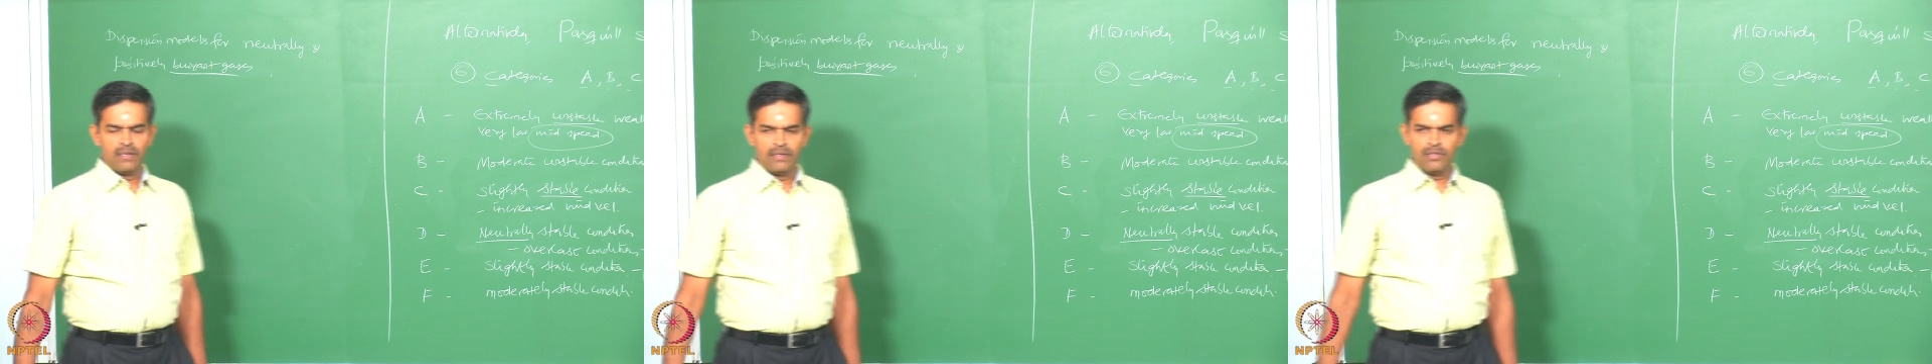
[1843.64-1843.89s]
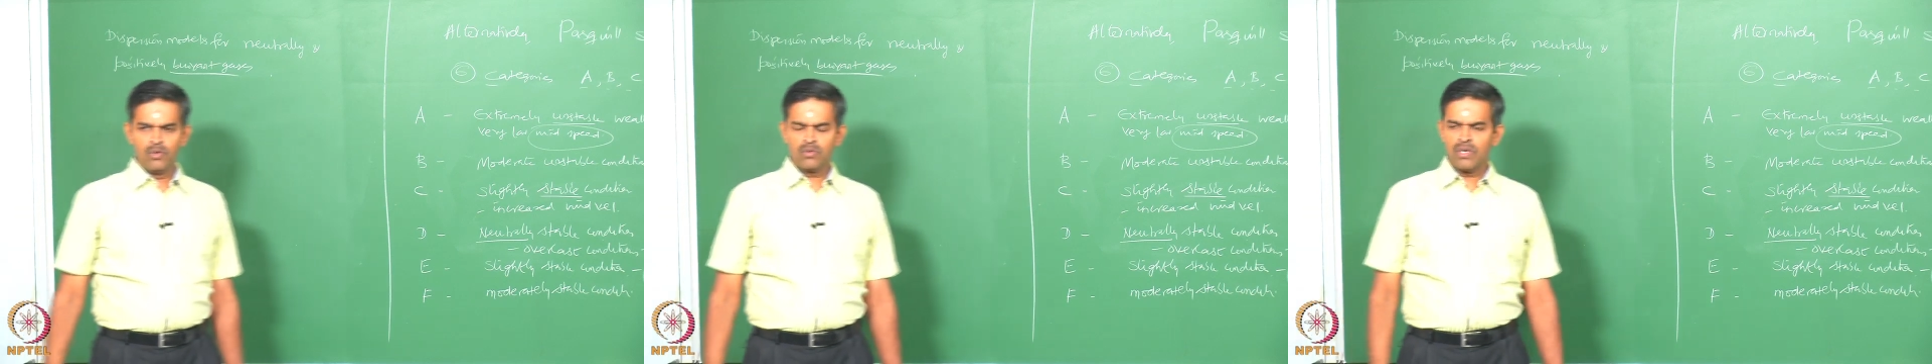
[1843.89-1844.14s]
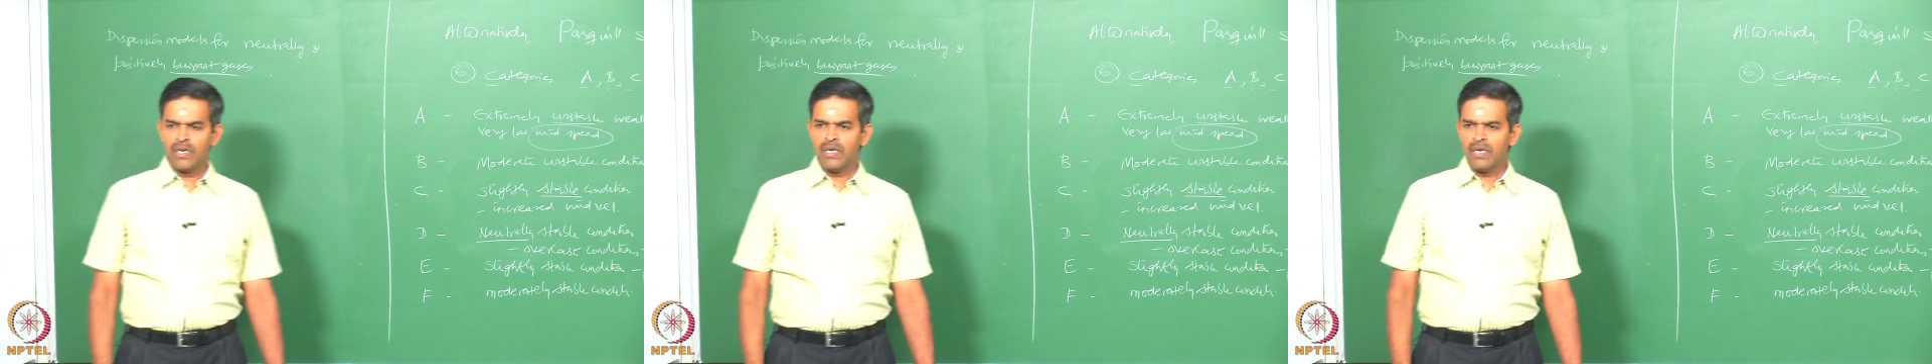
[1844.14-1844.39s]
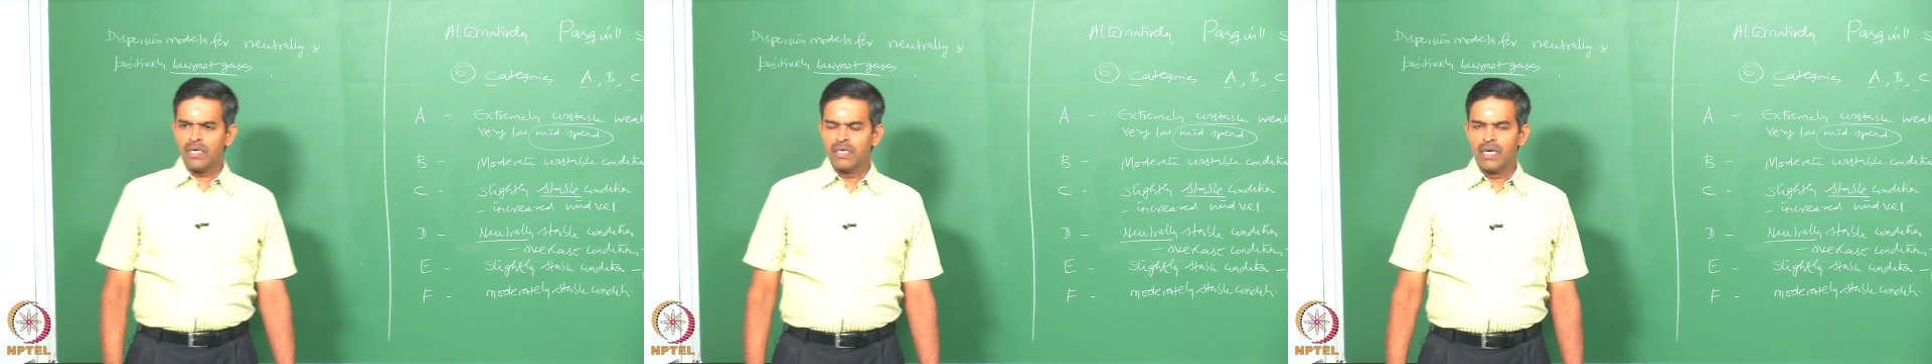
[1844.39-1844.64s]

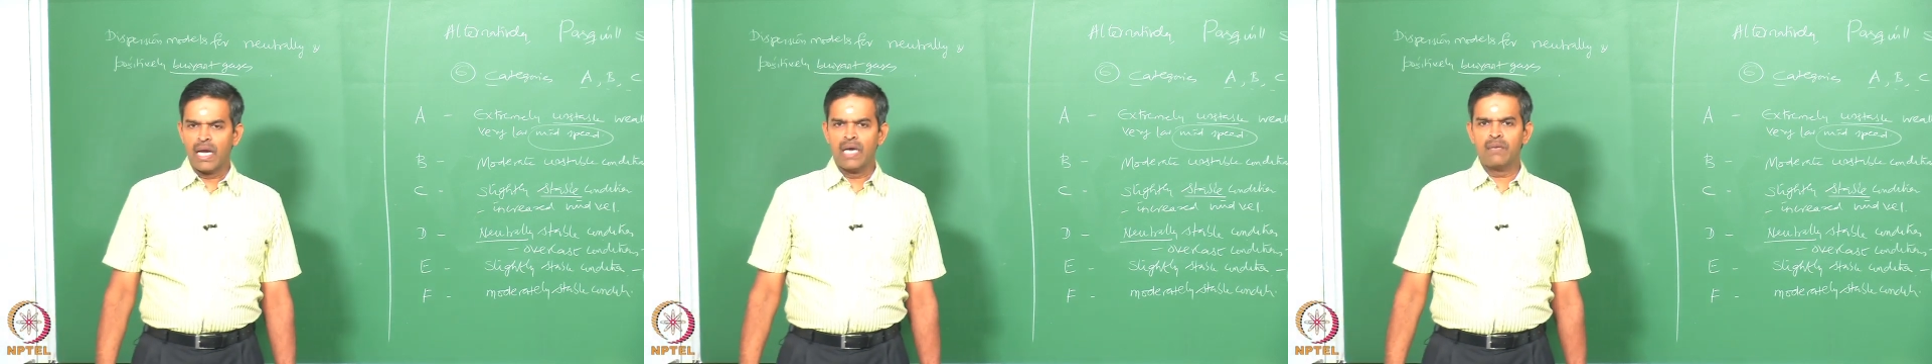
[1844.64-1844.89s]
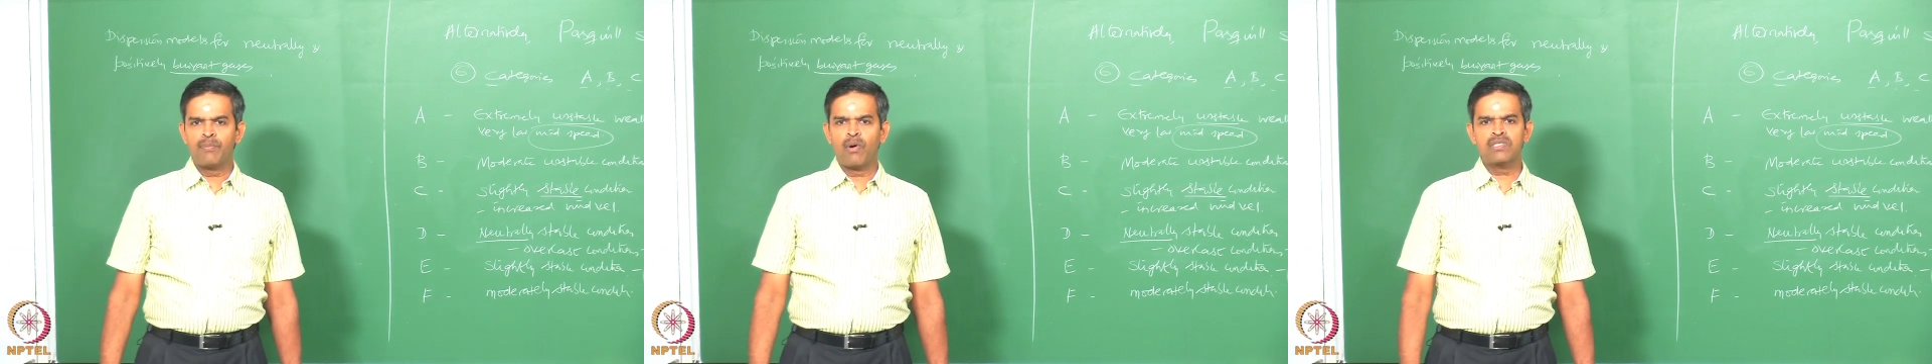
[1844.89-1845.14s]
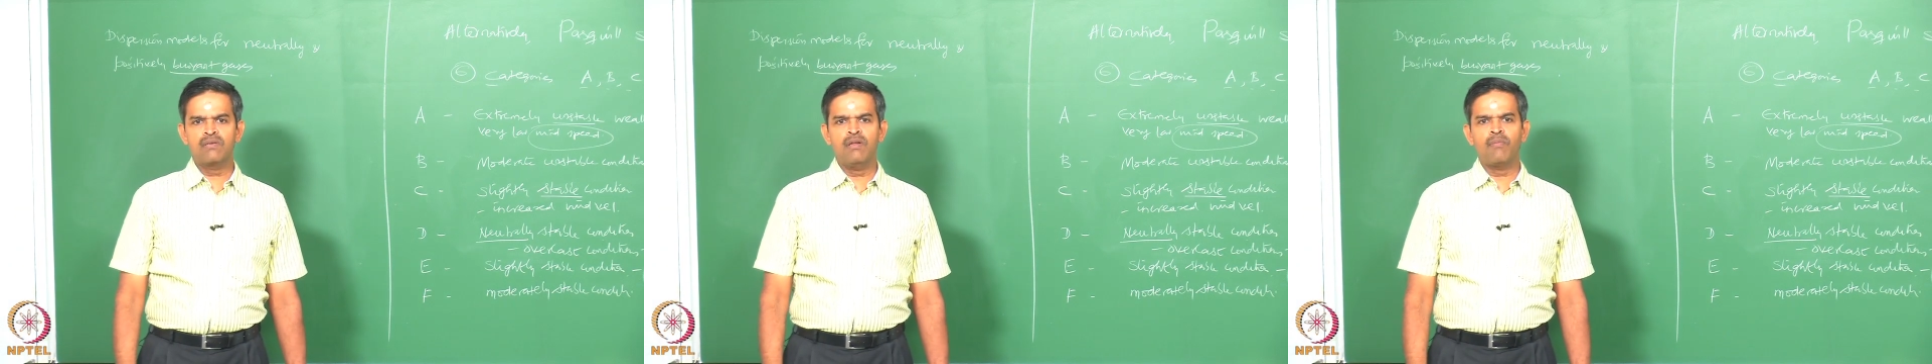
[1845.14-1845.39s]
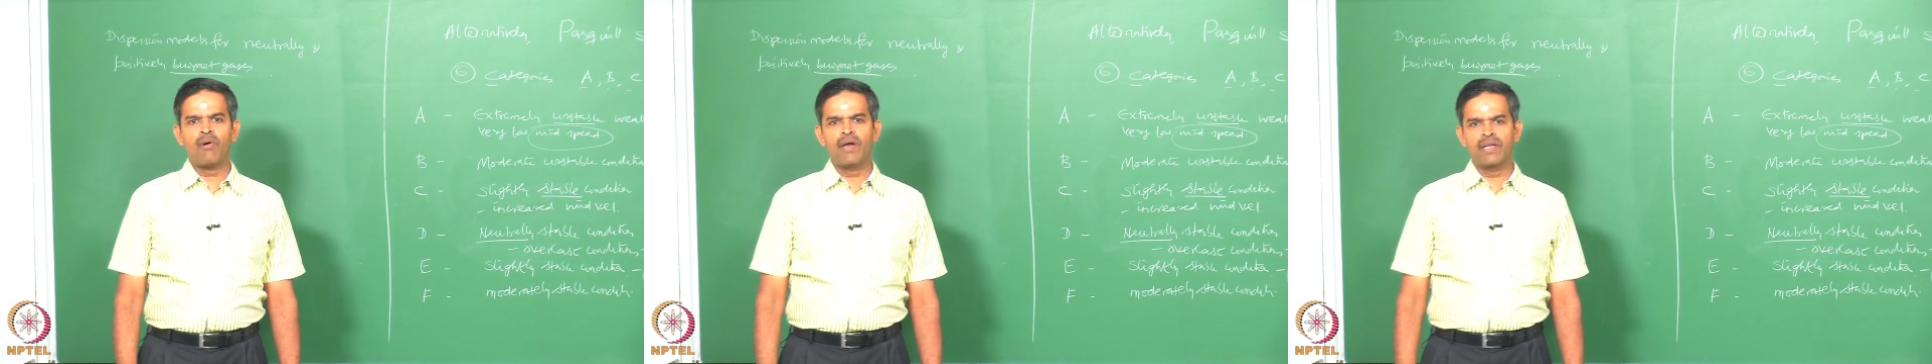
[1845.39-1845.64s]
Neutrally and
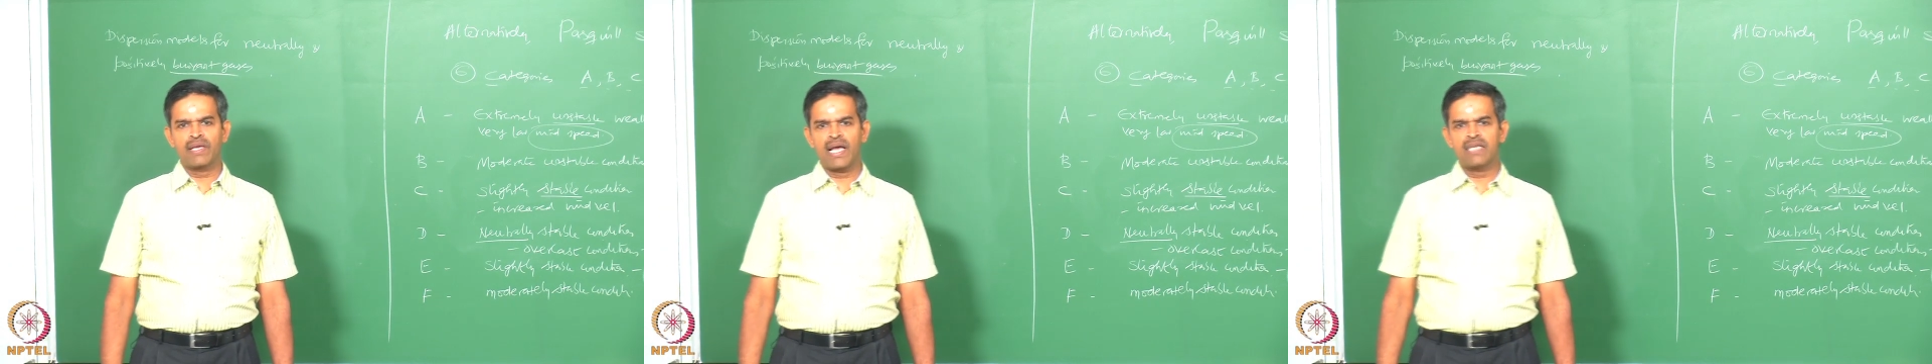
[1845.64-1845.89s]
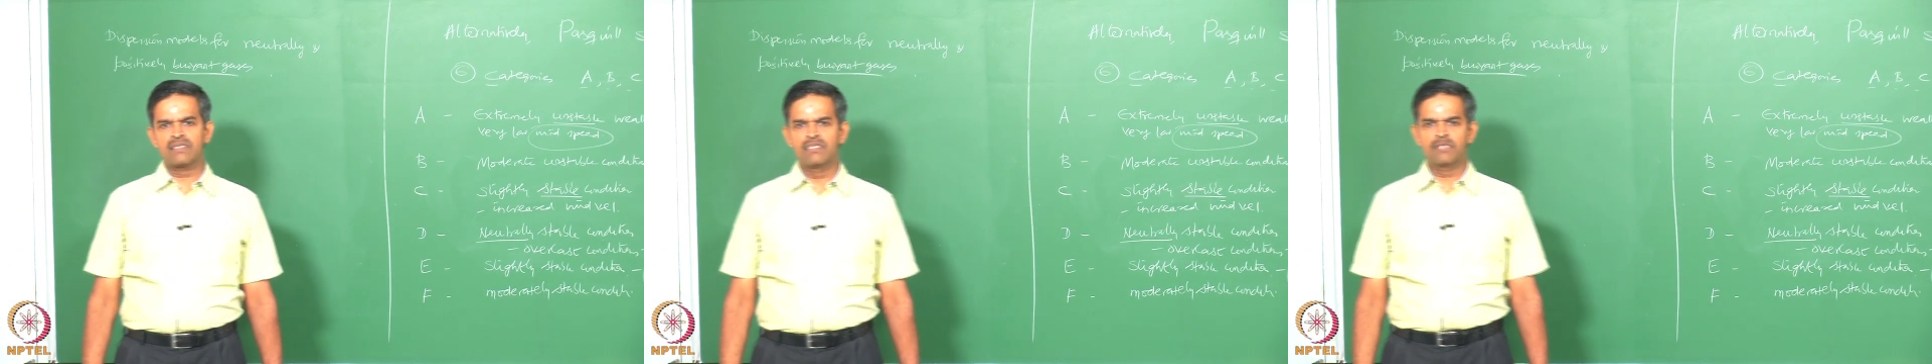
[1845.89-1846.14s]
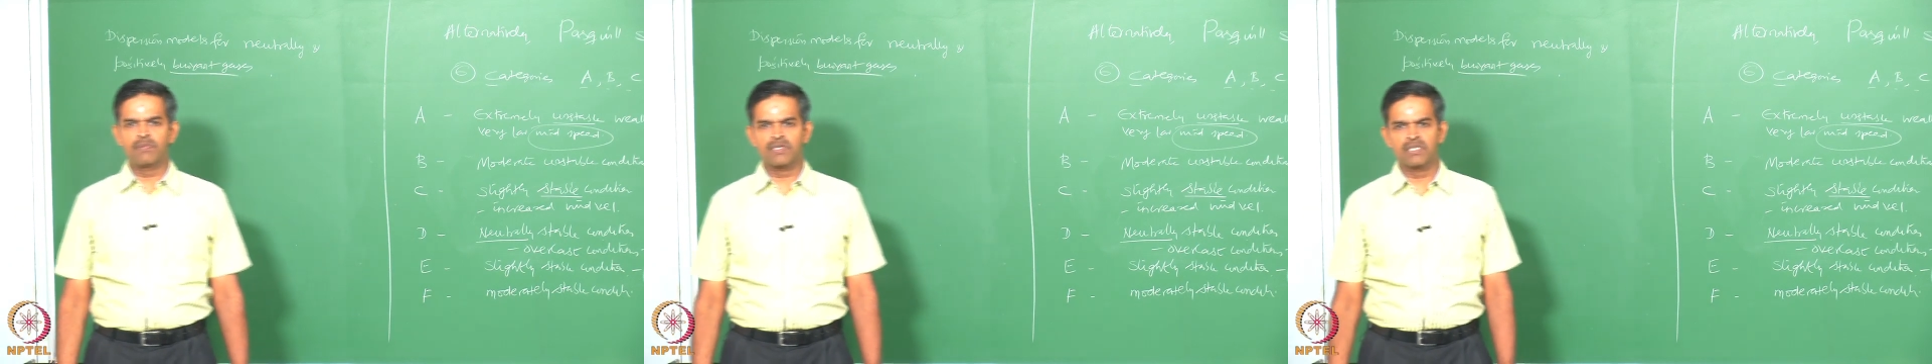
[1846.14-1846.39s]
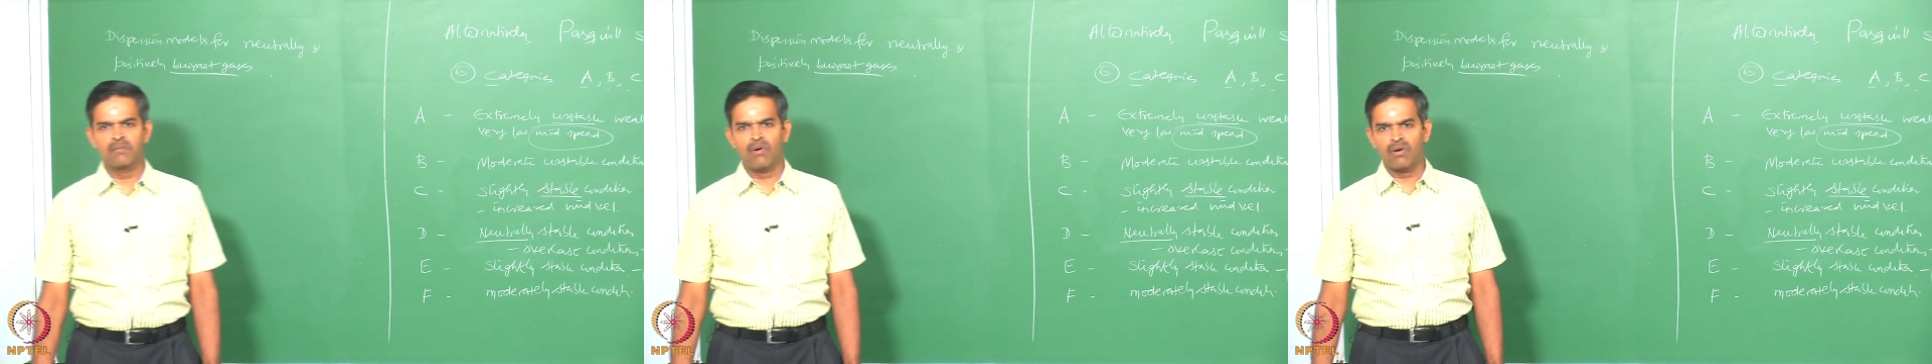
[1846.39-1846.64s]
positively buoyant gas
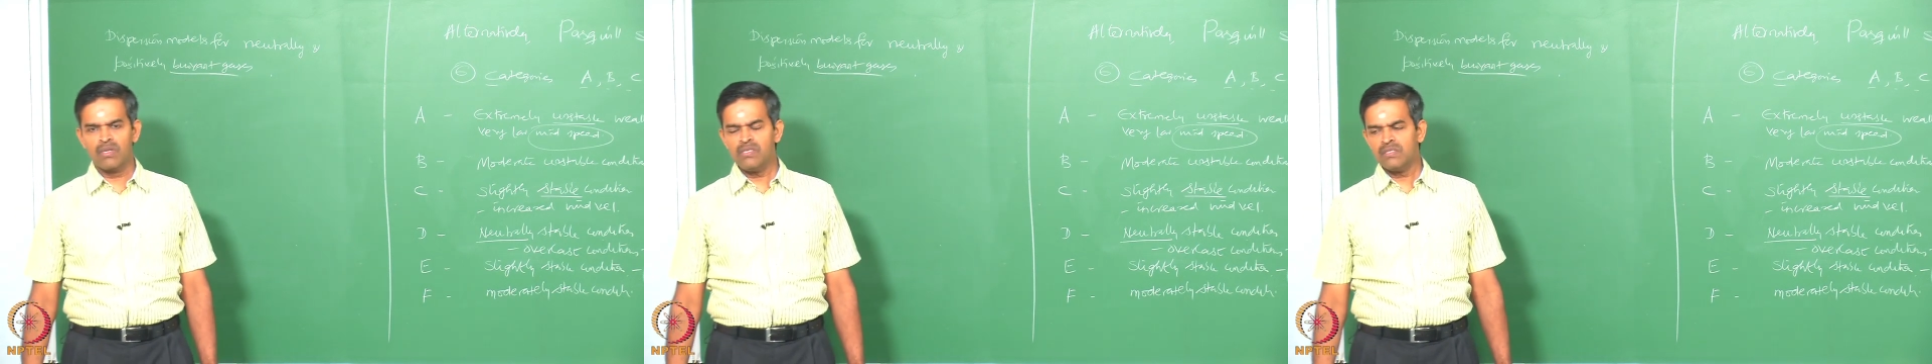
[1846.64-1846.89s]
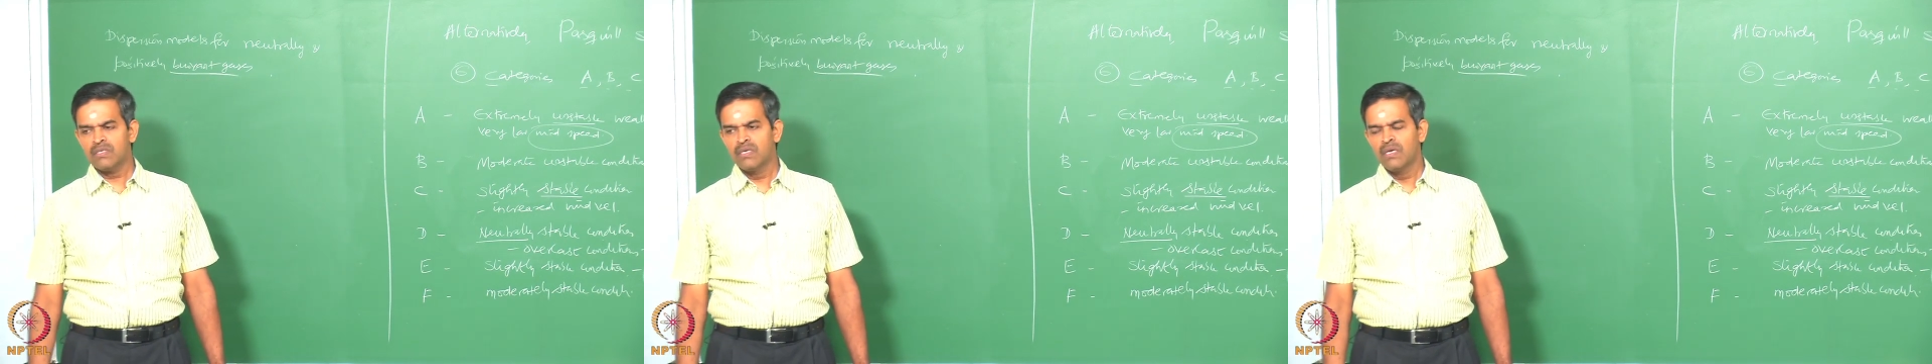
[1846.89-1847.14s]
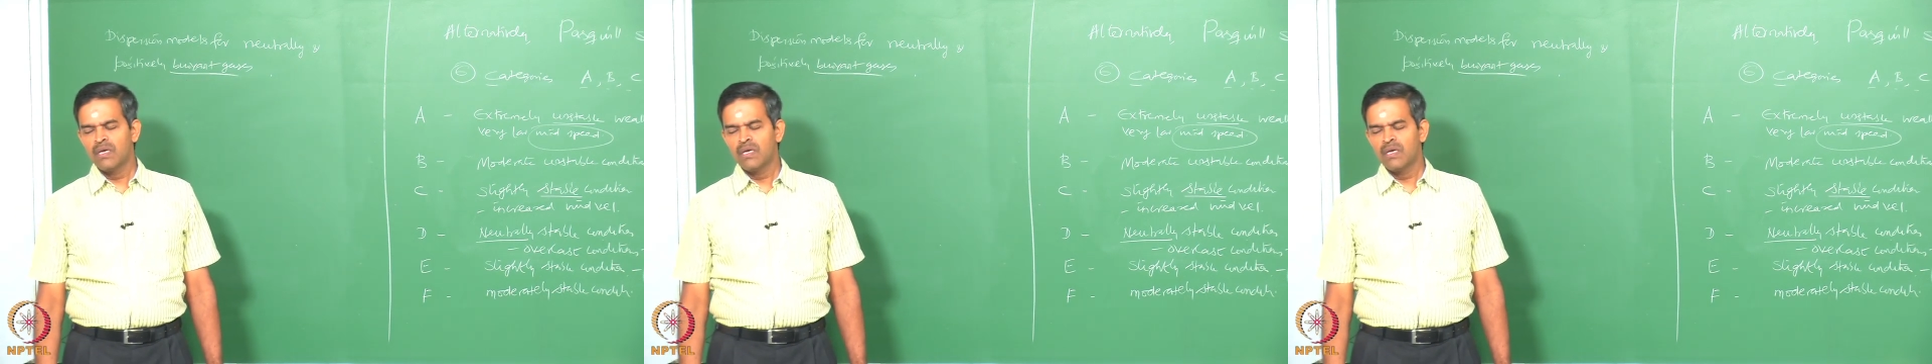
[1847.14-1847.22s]
dispersion models